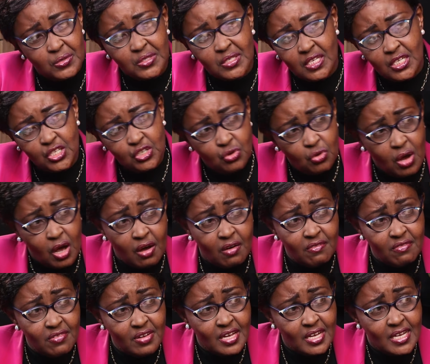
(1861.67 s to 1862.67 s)
that you have,
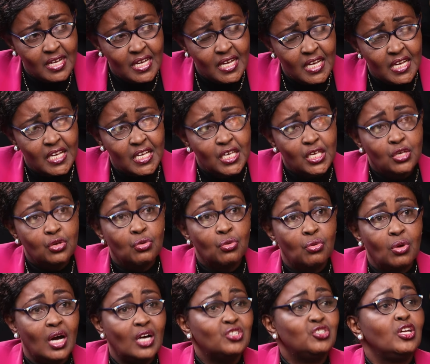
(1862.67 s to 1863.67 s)
you
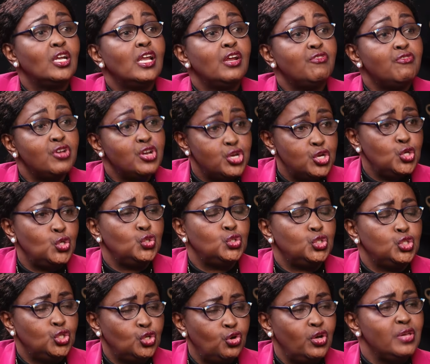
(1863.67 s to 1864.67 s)
actually reduce
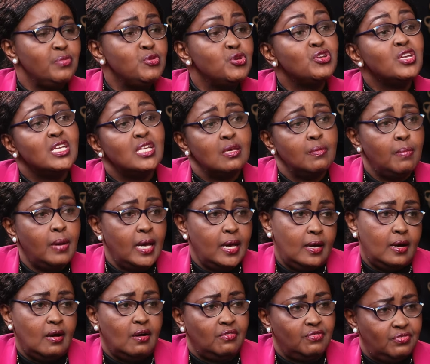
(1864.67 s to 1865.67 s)
your immunity by
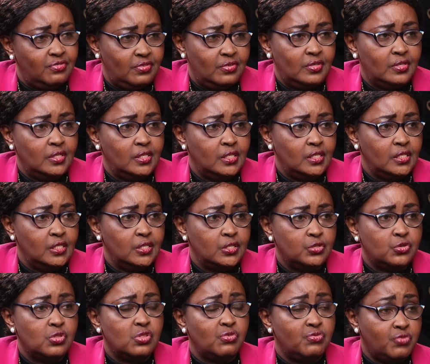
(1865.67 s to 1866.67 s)
half. So
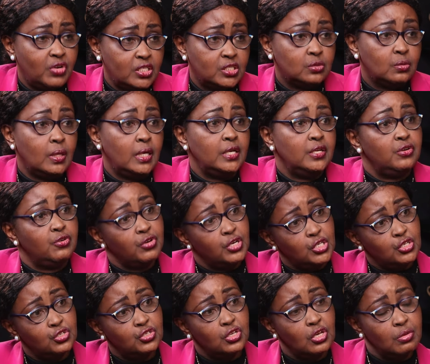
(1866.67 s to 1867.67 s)
the first one, you
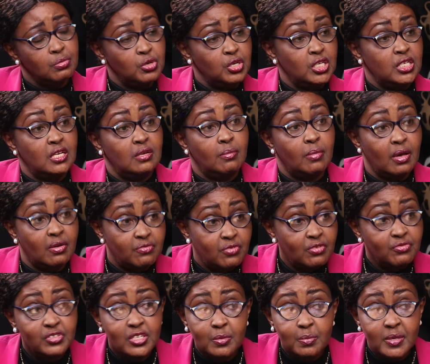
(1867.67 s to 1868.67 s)
reduce your immunity by
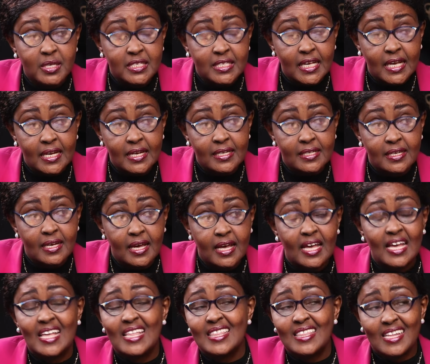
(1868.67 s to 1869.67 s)
50%. Yes.
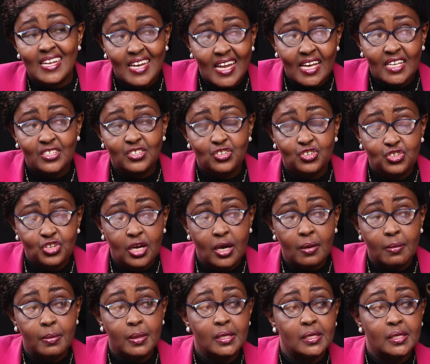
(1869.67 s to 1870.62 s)
The next jab,